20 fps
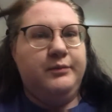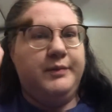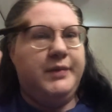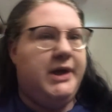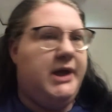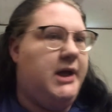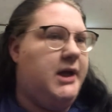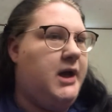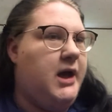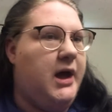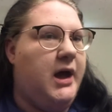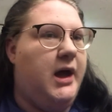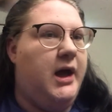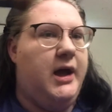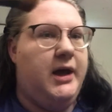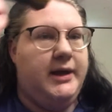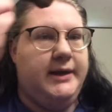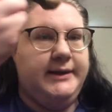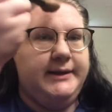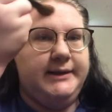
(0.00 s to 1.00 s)

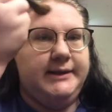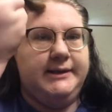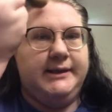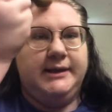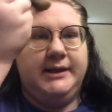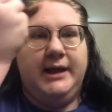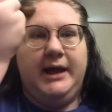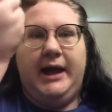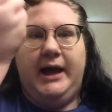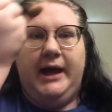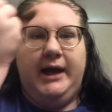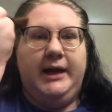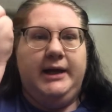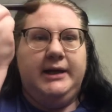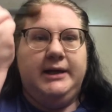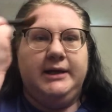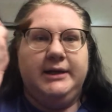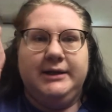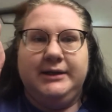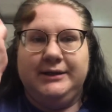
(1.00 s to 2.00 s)
because that
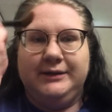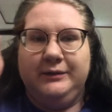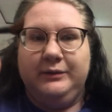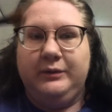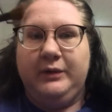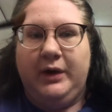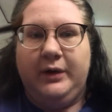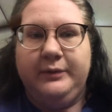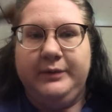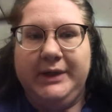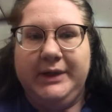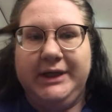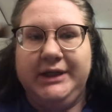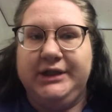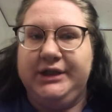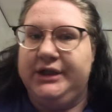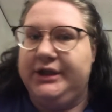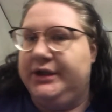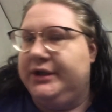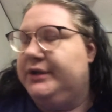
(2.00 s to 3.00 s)
is what we
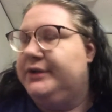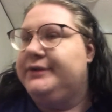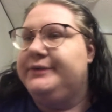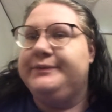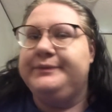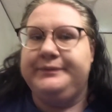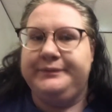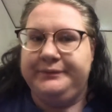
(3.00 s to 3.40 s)
do.